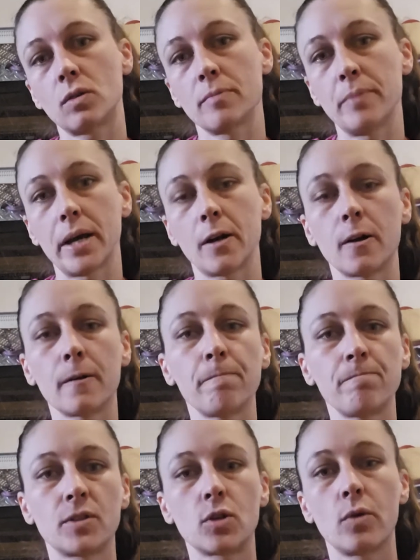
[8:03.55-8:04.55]
or bigger.
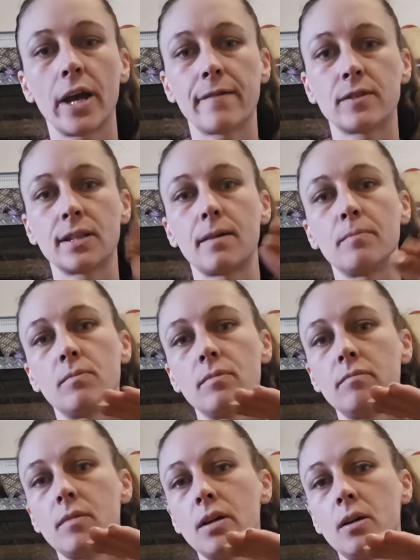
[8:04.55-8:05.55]
So we have some
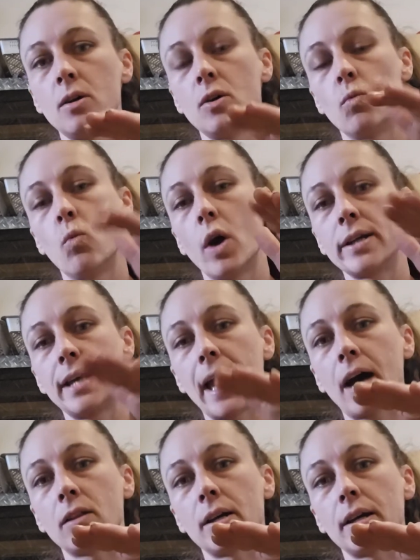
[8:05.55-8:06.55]

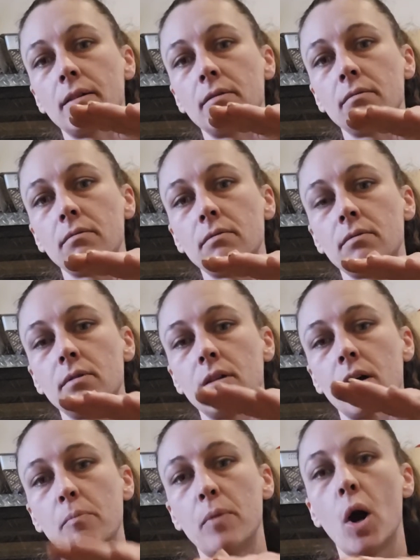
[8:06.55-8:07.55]
1-gallon
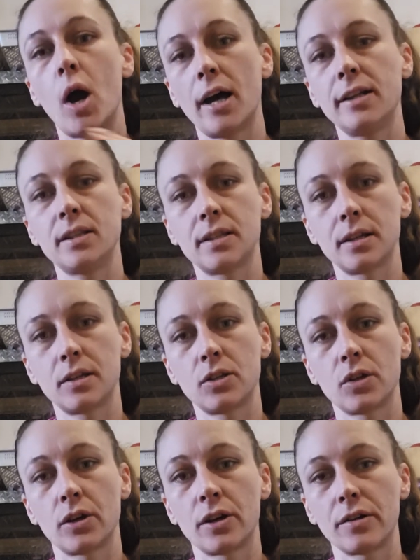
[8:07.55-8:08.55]
pots,
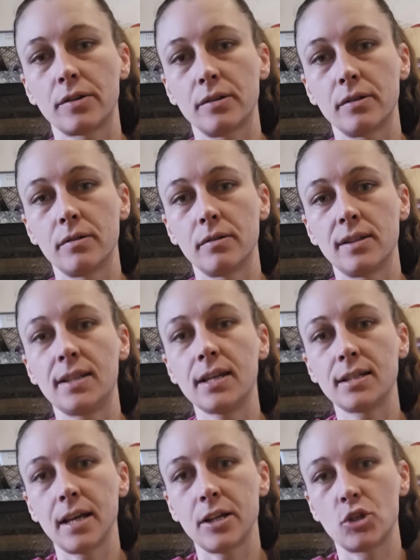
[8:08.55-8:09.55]
so they're
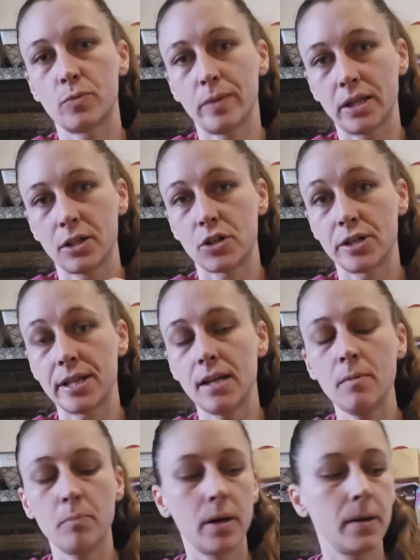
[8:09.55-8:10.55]
6-inch but they're
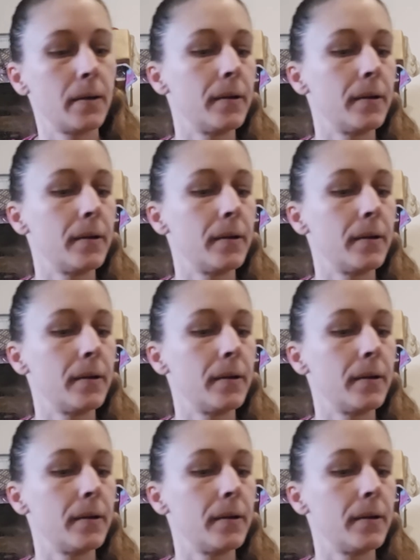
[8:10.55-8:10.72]
deep,